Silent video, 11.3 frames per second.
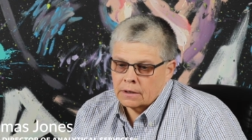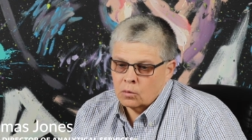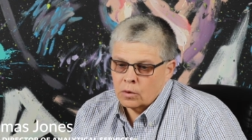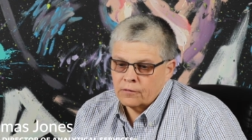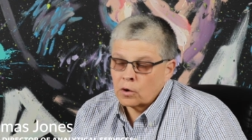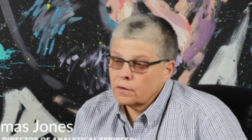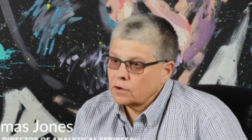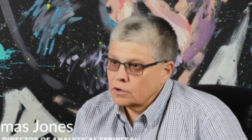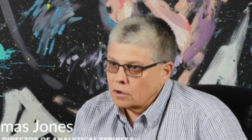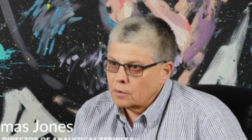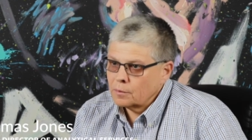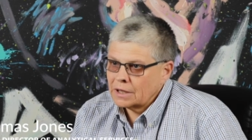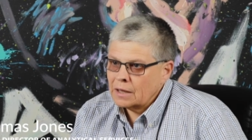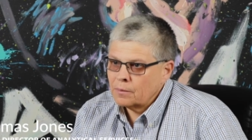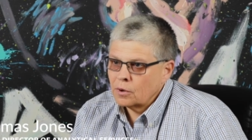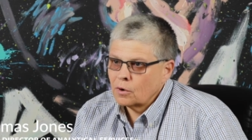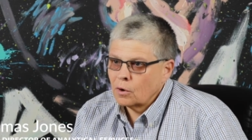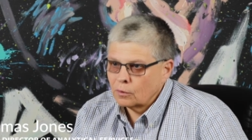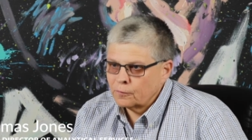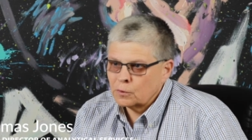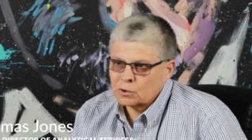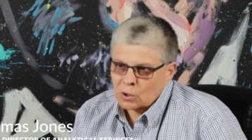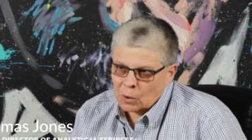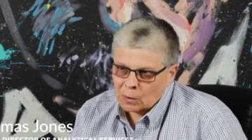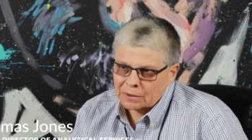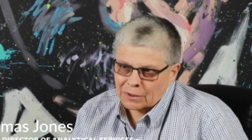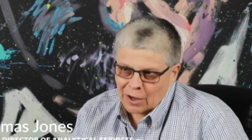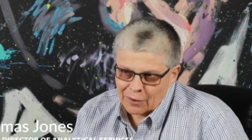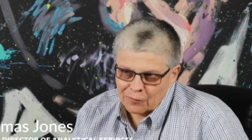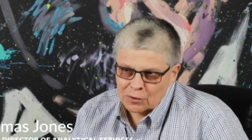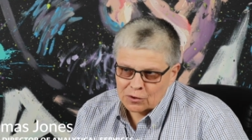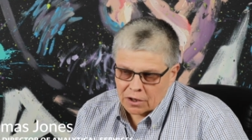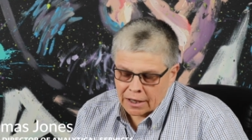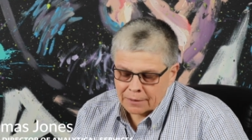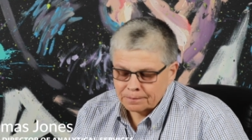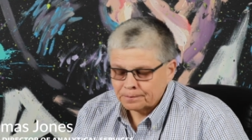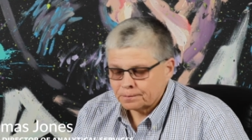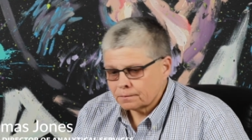Uh, we've heard the term keep cold foods cold and hot foods hot.